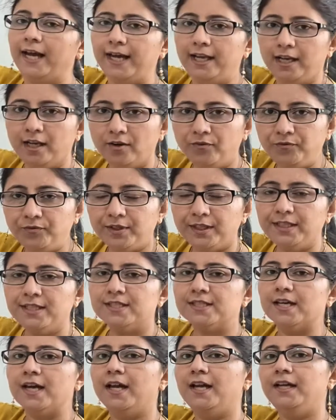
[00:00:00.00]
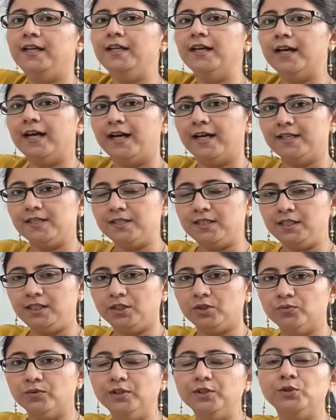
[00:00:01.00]
a left hand side as
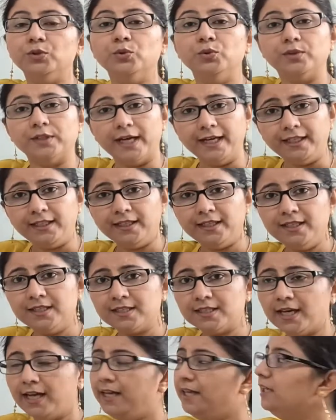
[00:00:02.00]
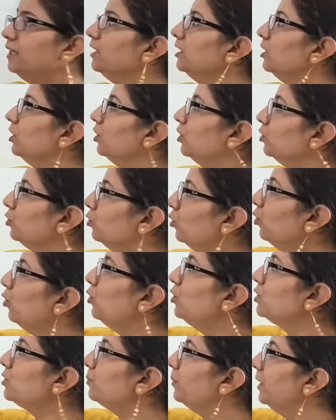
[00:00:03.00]
equal to right hand side.
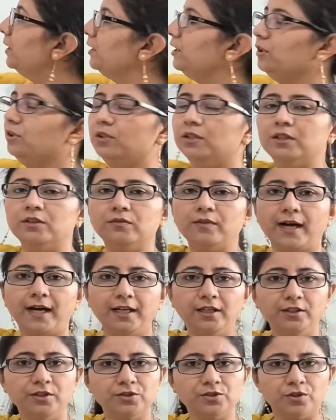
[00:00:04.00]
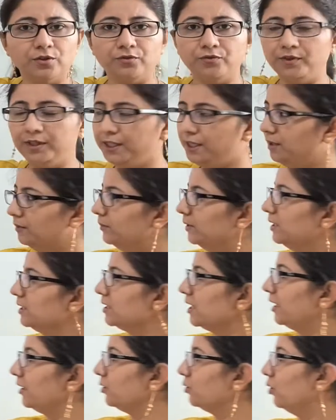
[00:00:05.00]
Those particular values of variables
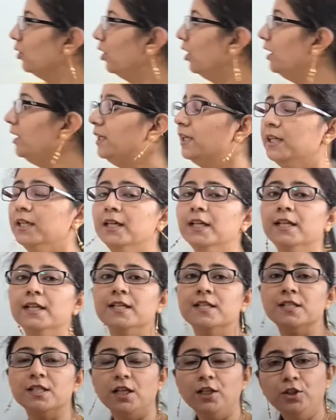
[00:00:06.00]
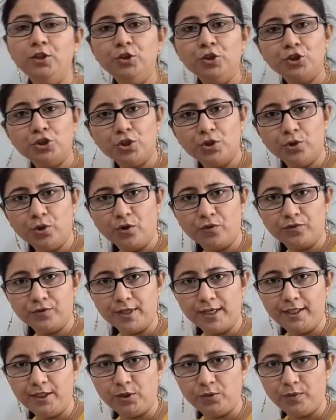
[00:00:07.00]
are called solution of
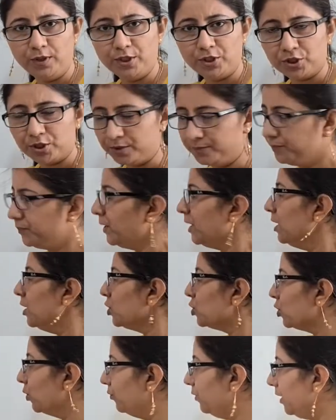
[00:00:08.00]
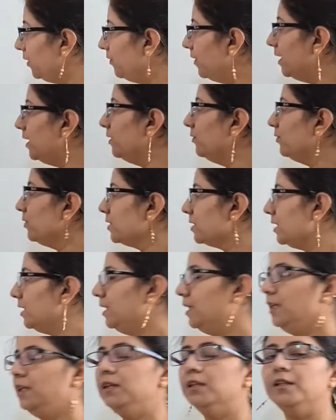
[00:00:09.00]
the equation. So we will
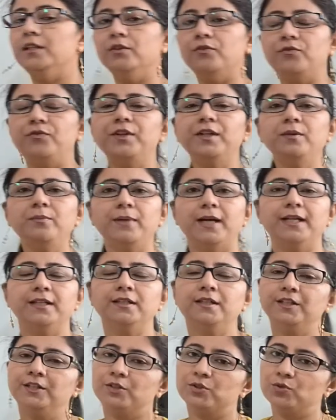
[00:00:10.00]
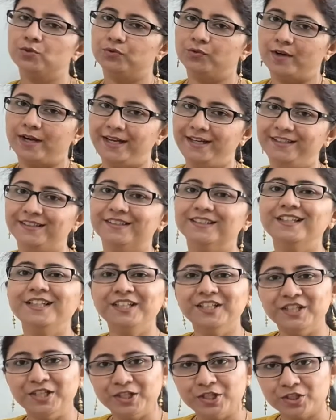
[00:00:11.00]
see the different methods to find the
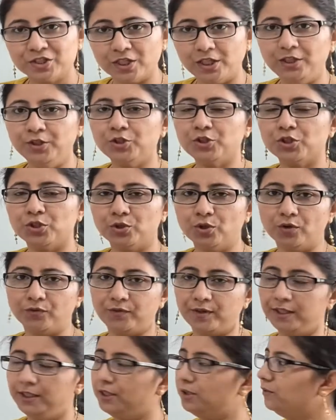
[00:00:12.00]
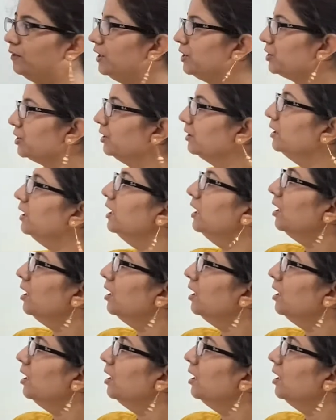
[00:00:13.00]
solution of an equation.